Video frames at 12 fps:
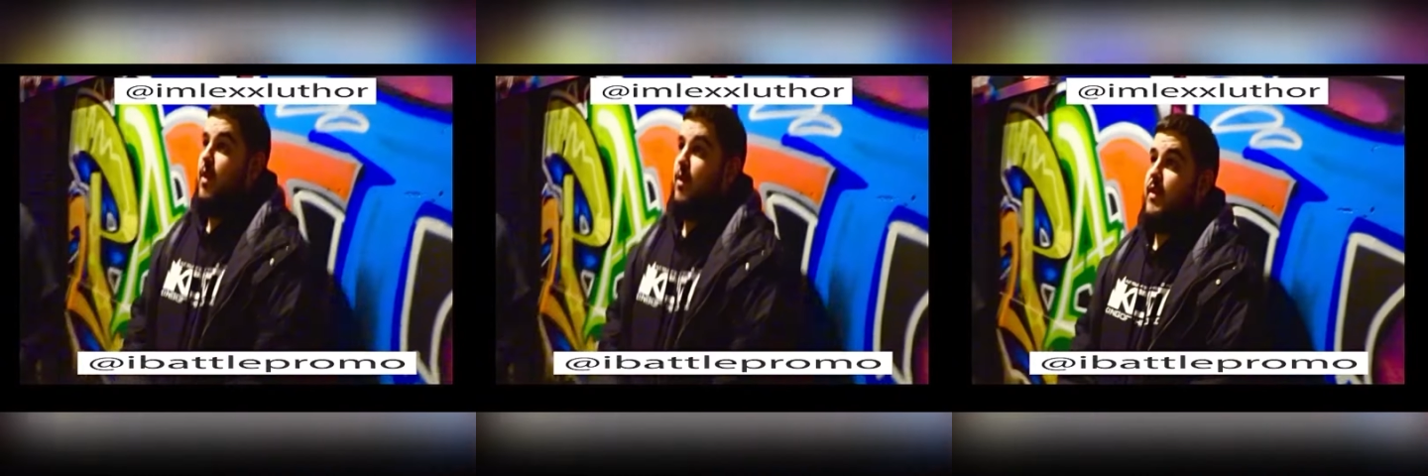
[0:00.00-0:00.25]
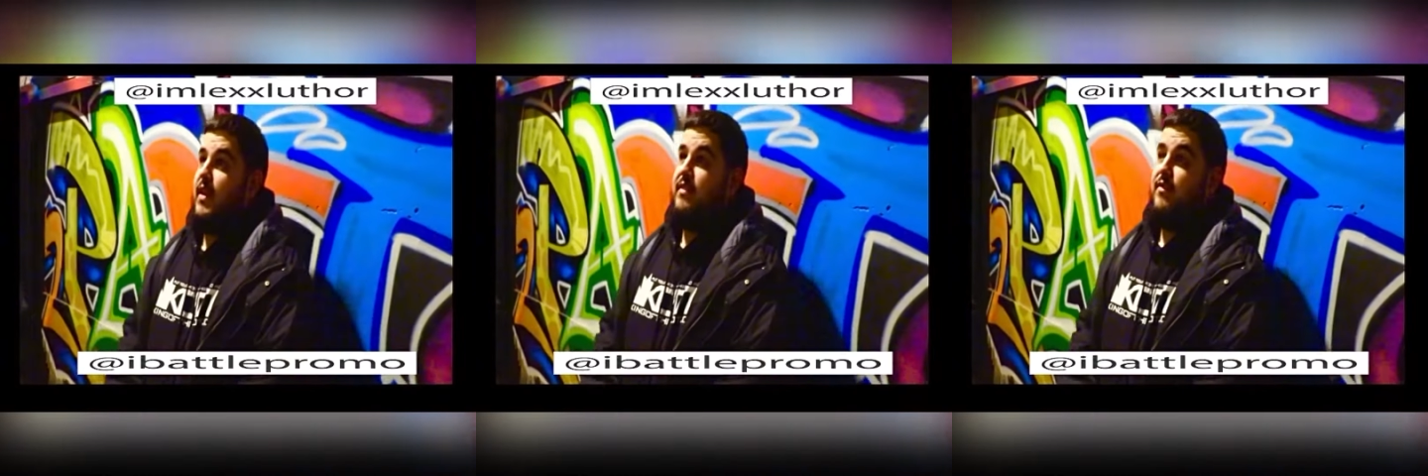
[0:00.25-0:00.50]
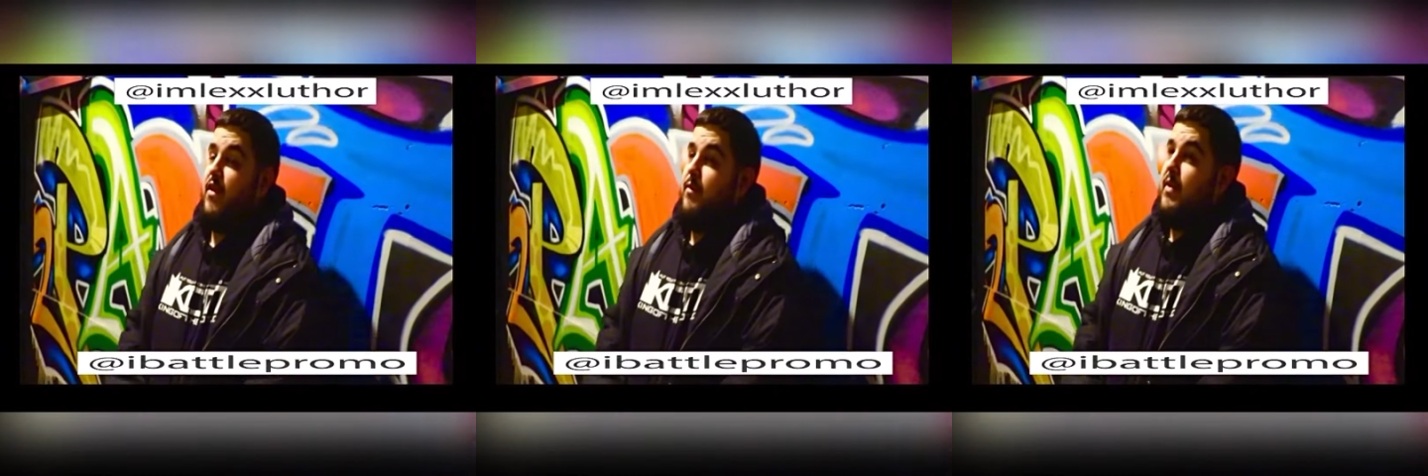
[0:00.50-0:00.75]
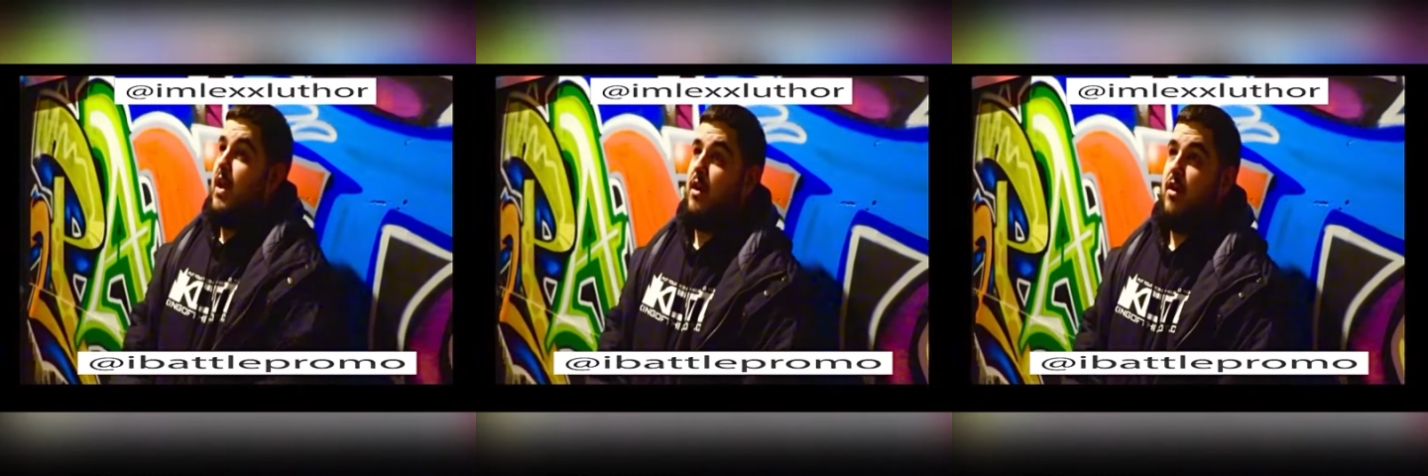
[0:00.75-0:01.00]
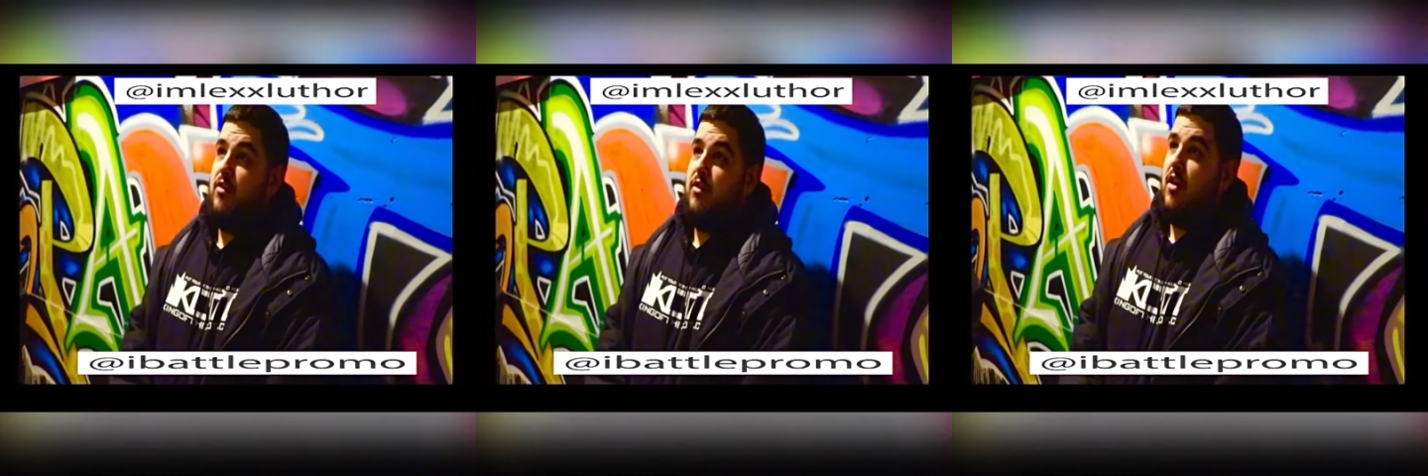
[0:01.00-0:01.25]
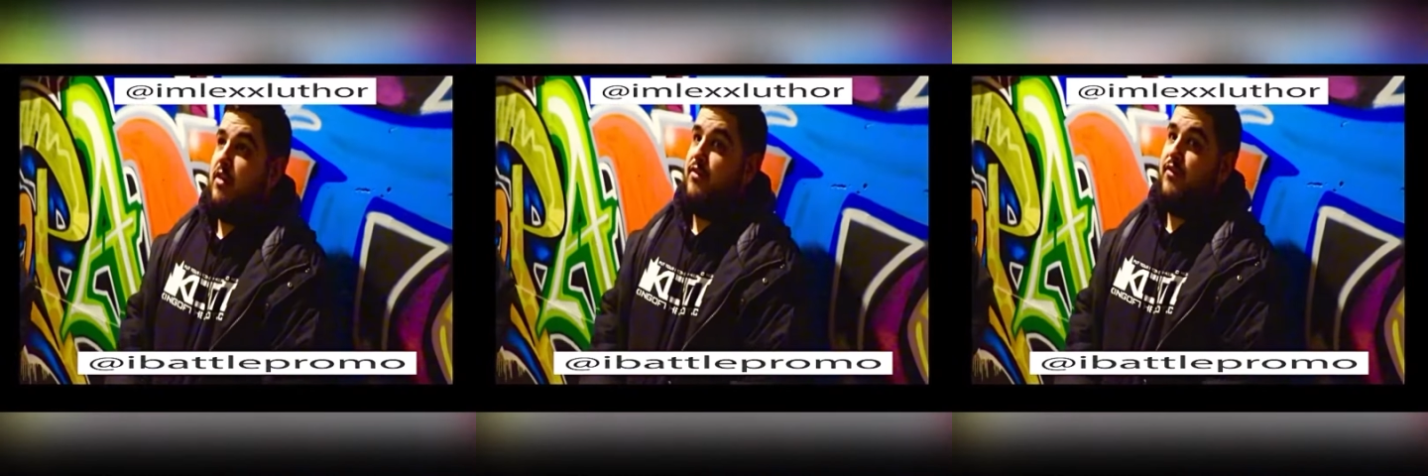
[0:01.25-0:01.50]
the next event we got going
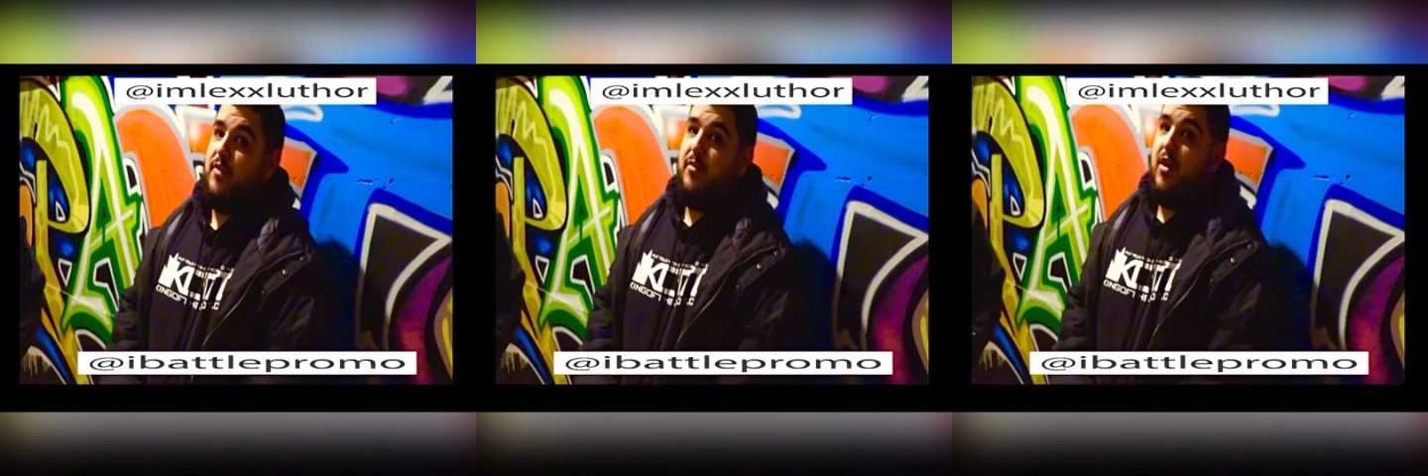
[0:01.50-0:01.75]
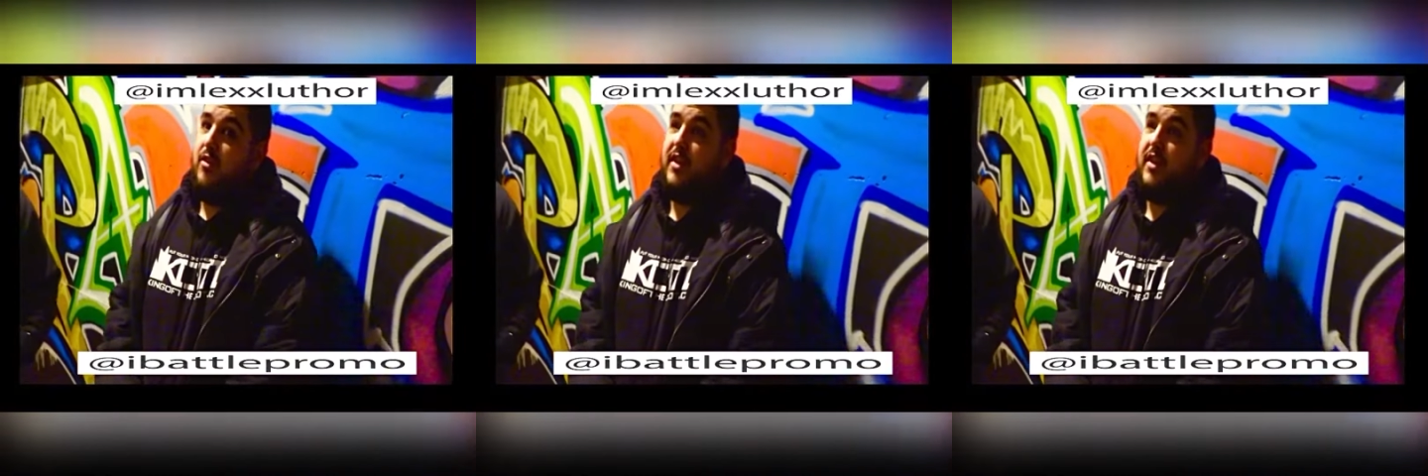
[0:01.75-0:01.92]
on is FIBA and